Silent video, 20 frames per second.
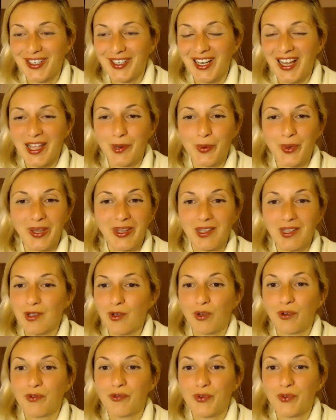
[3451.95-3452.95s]
like we did
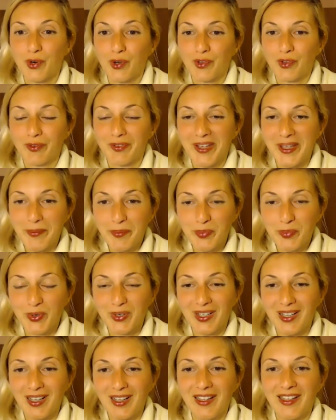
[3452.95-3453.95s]
on 4th of
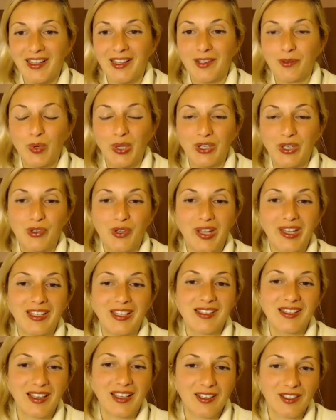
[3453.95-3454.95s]
April and when
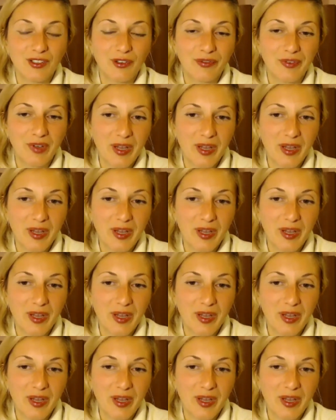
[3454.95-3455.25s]
22nd of